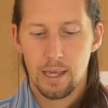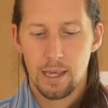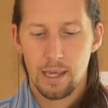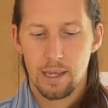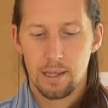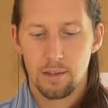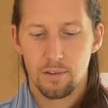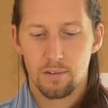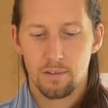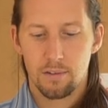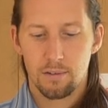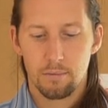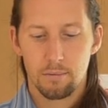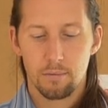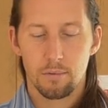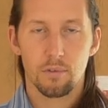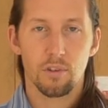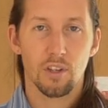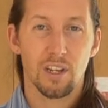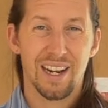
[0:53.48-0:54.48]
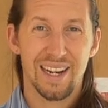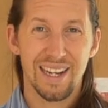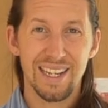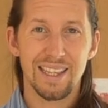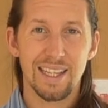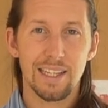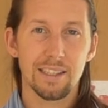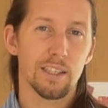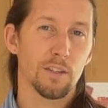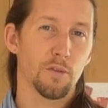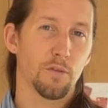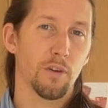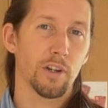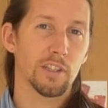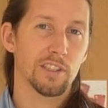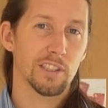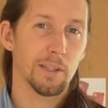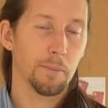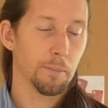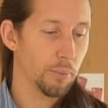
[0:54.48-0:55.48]
it's, to clean this is
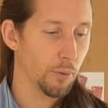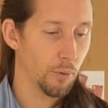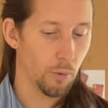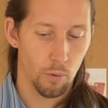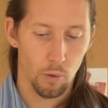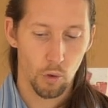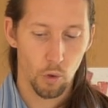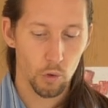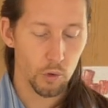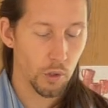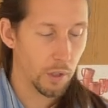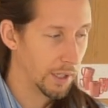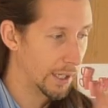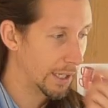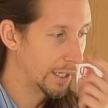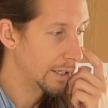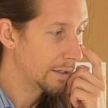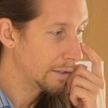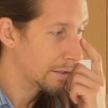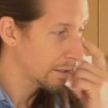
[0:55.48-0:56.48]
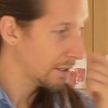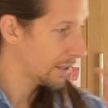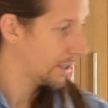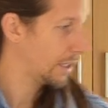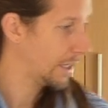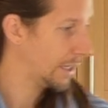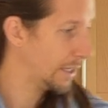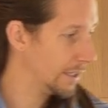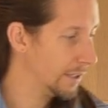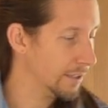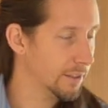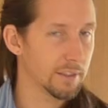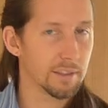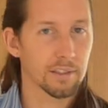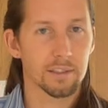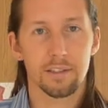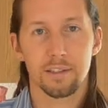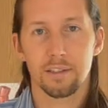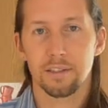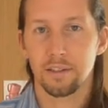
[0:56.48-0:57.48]
very simple. All you need is
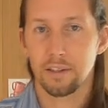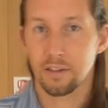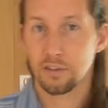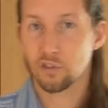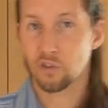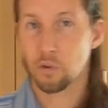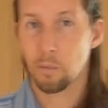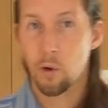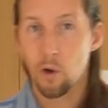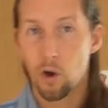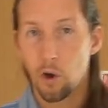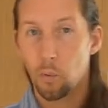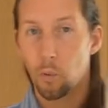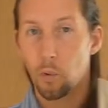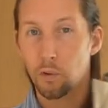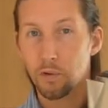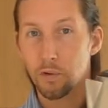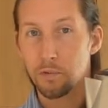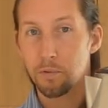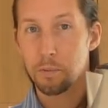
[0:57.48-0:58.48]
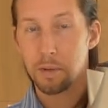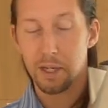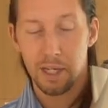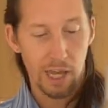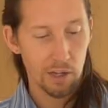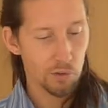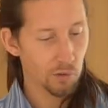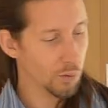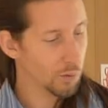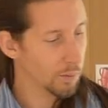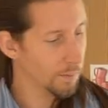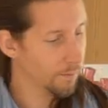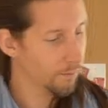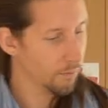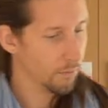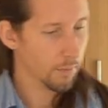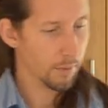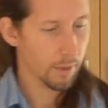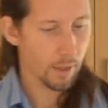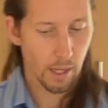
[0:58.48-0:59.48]
some hot water from a kettle,
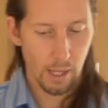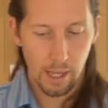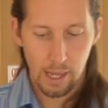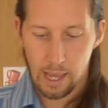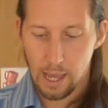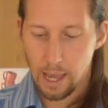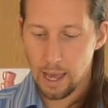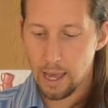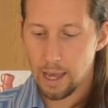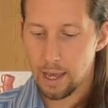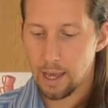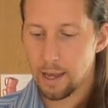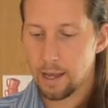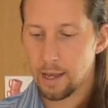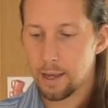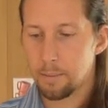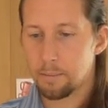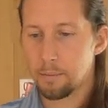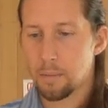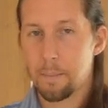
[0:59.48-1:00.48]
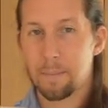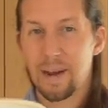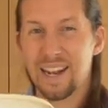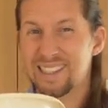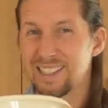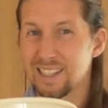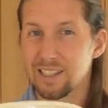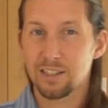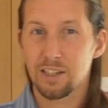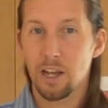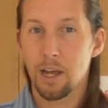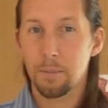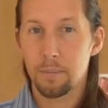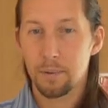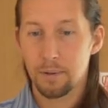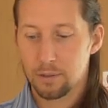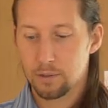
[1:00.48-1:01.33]
a plastic tub